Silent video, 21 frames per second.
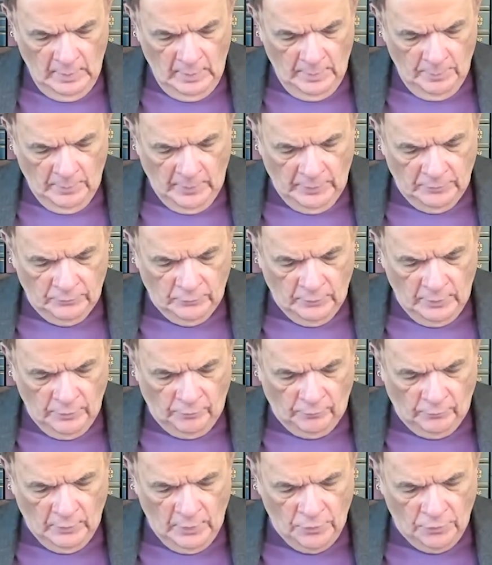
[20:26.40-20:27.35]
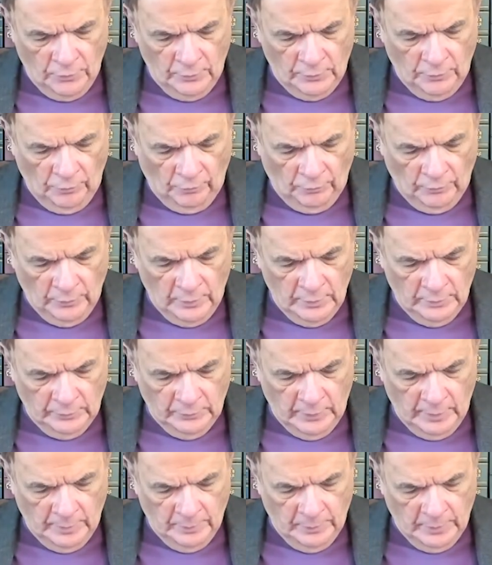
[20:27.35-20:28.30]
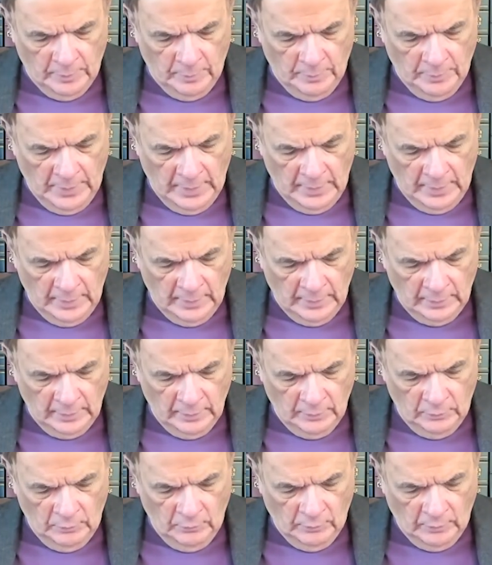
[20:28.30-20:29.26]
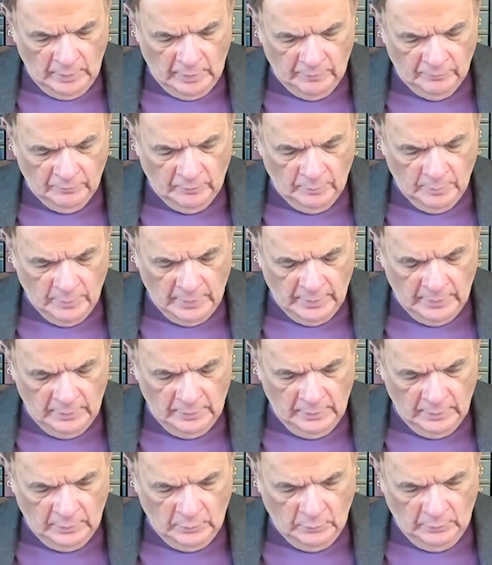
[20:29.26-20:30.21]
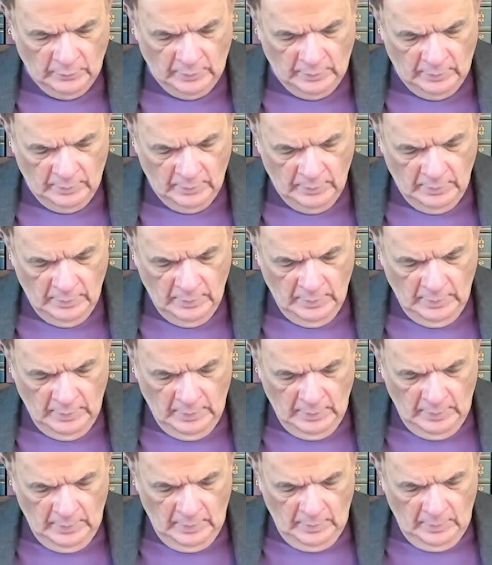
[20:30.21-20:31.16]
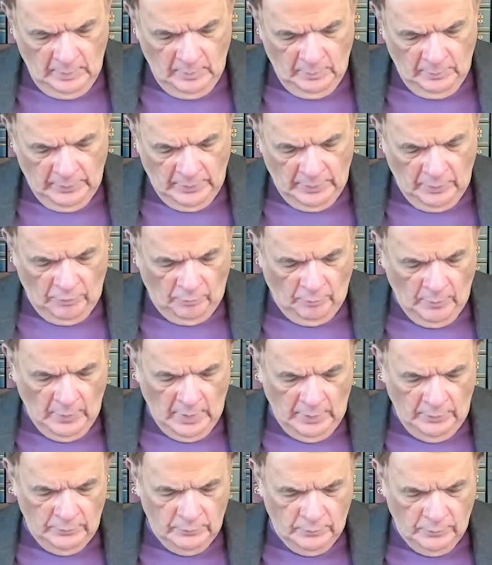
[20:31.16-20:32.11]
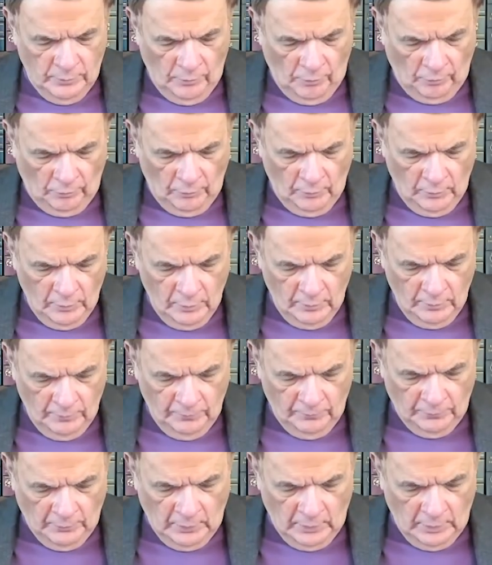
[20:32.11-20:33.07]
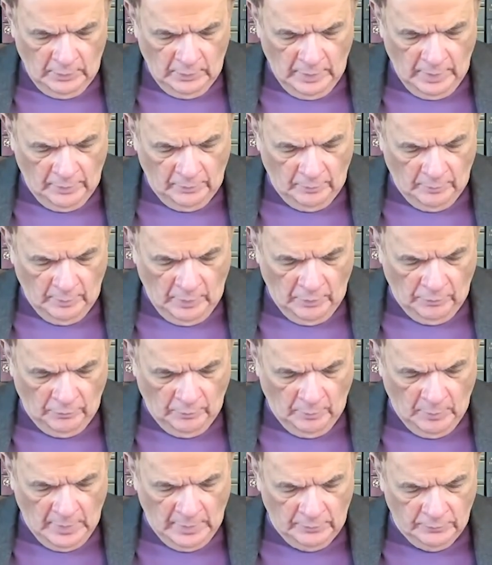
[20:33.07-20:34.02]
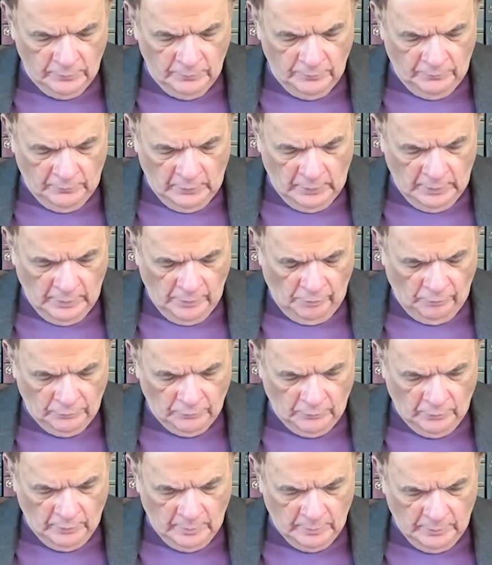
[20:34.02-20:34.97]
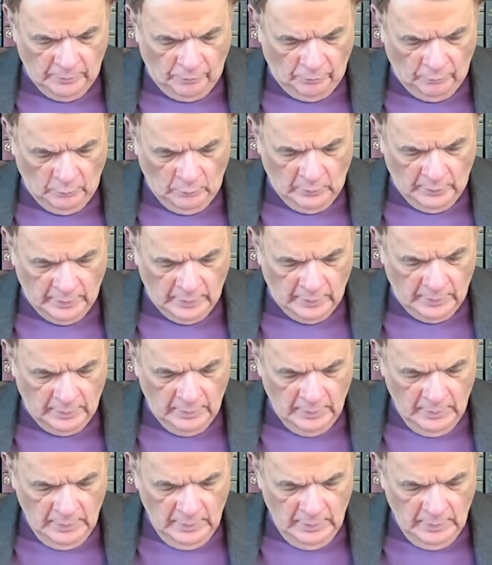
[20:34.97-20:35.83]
My transgression is sealed up in a bag, and you cover my iniquity. But as a mountain falls and crumbles away,